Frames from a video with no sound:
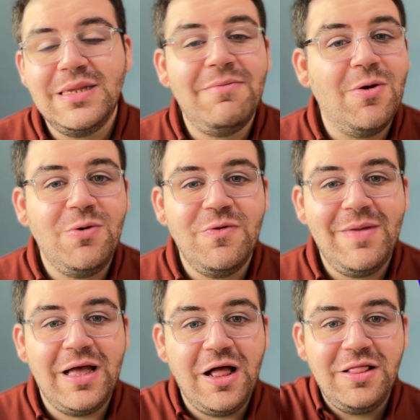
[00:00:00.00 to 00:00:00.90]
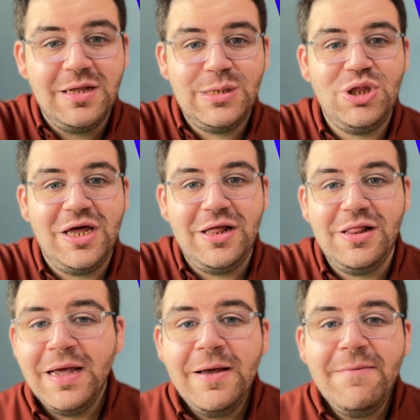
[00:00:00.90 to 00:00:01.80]
I'm going to make on this channel.
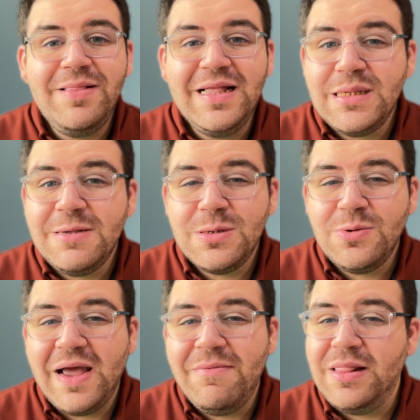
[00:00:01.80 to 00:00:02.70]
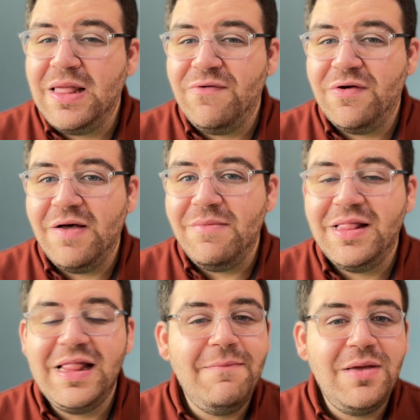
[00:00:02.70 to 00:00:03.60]
Please subscribe and leave a comment.
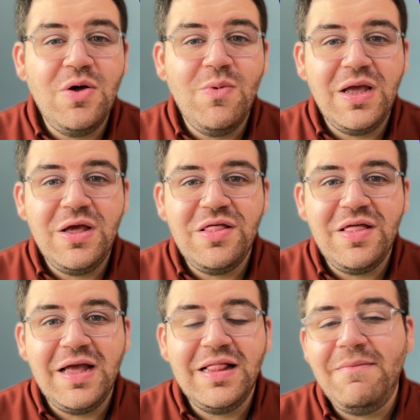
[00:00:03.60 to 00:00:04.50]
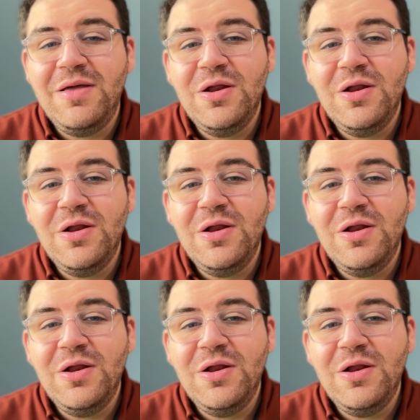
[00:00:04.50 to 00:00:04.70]
Let me know what you think. Let me